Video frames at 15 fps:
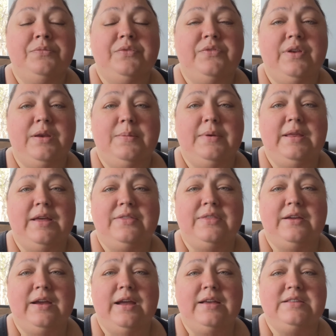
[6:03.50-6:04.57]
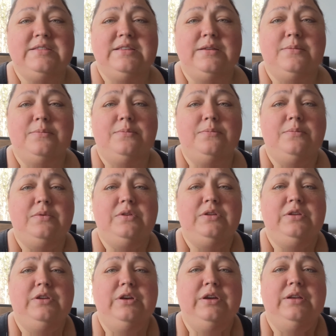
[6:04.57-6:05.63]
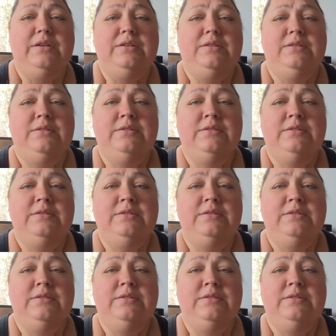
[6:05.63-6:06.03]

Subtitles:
If anybody out there has some good